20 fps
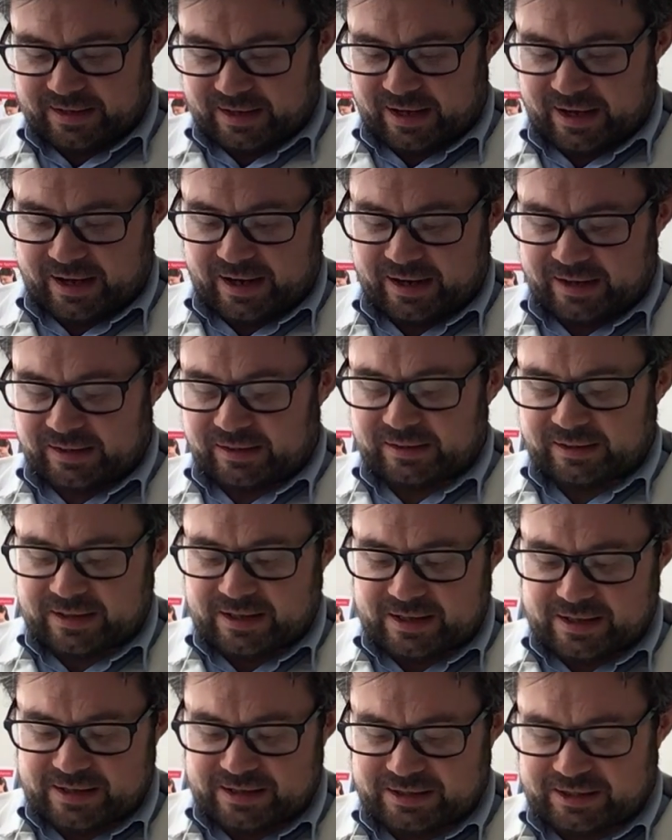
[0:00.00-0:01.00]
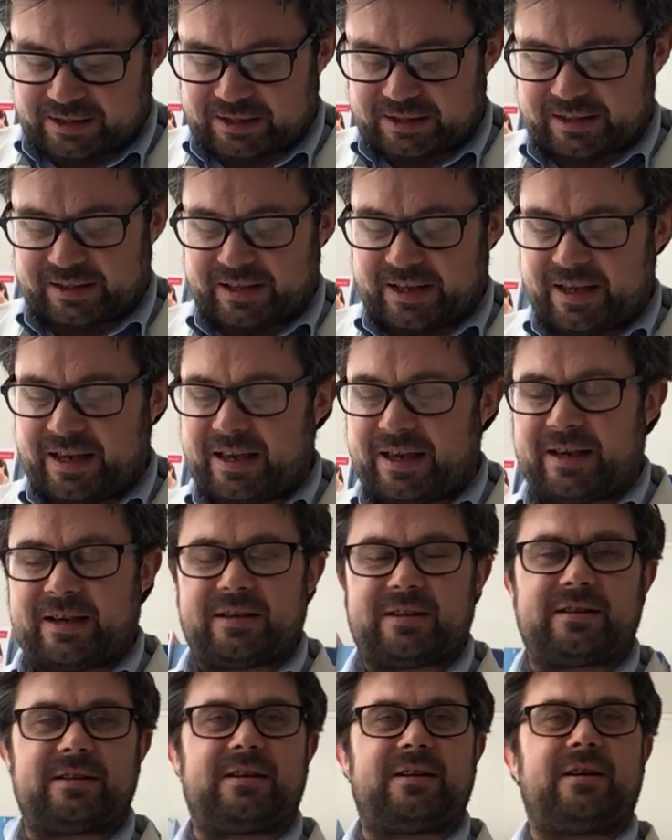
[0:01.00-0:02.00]
And lastly,
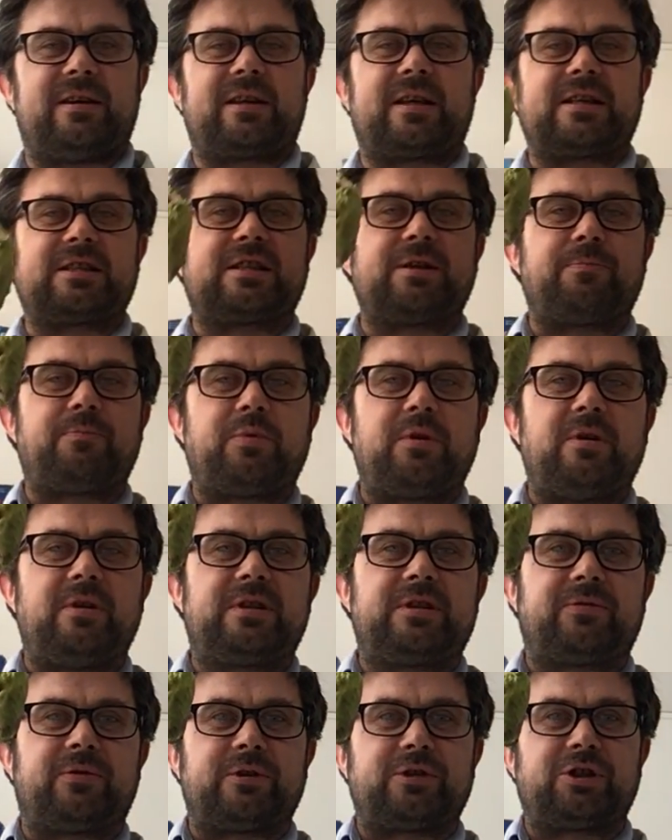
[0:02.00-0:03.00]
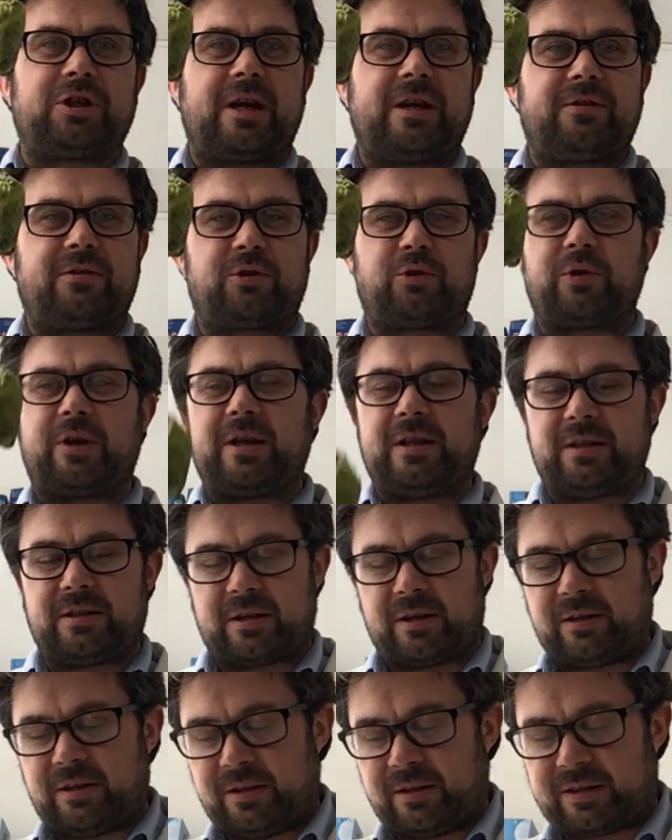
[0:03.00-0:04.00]
oh, that's a beautiful shade of green,
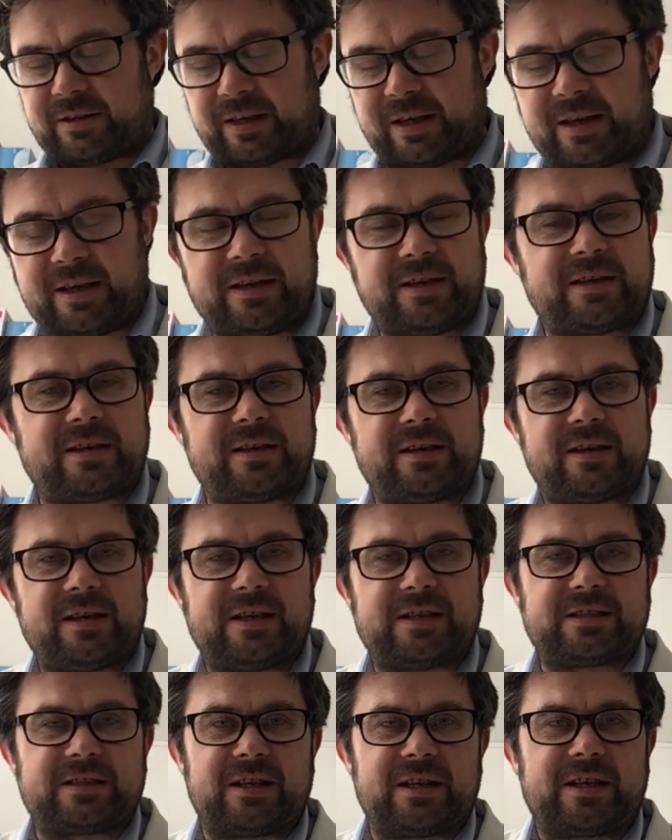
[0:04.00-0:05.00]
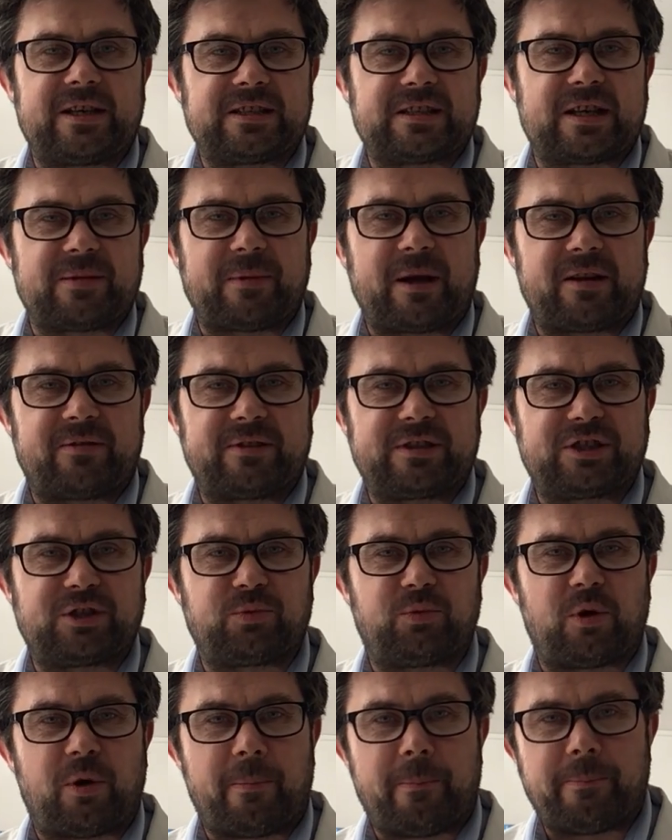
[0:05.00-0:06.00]
don't you think? It's like it's come out of a
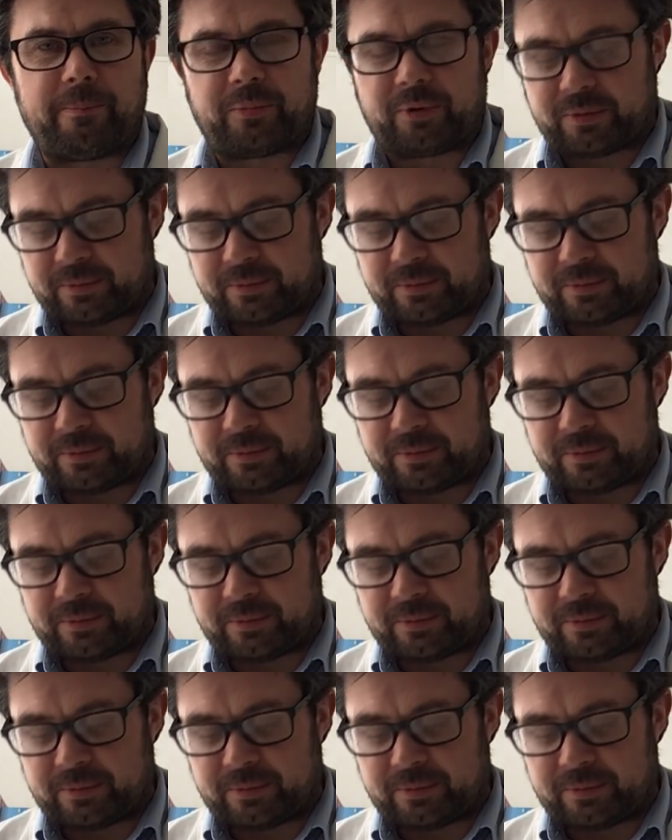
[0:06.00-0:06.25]
swamp.